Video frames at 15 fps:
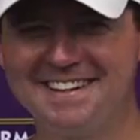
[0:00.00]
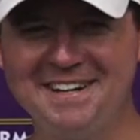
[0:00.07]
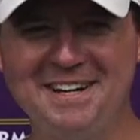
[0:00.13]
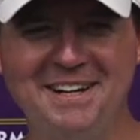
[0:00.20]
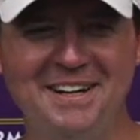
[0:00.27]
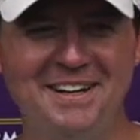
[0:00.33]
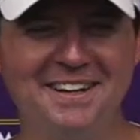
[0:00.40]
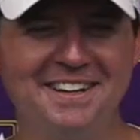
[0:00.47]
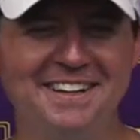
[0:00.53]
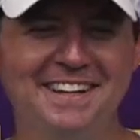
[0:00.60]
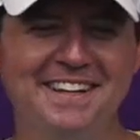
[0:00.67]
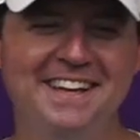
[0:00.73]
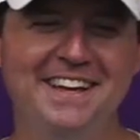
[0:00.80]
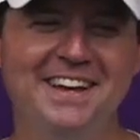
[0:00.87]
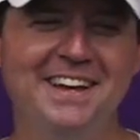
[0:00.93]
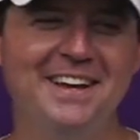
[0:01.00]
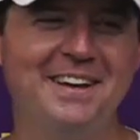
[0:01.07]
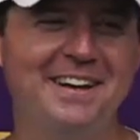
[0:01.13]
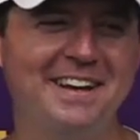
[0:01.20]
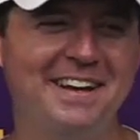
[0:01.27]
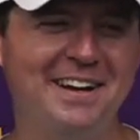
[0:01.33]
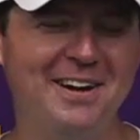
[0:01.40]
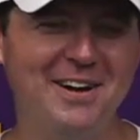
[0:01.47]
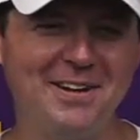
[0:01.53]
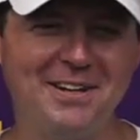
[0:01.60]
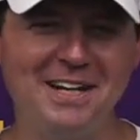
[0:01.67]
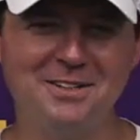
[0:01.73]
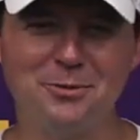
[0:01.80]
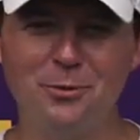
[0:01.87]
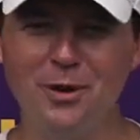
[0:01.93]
All right, guys.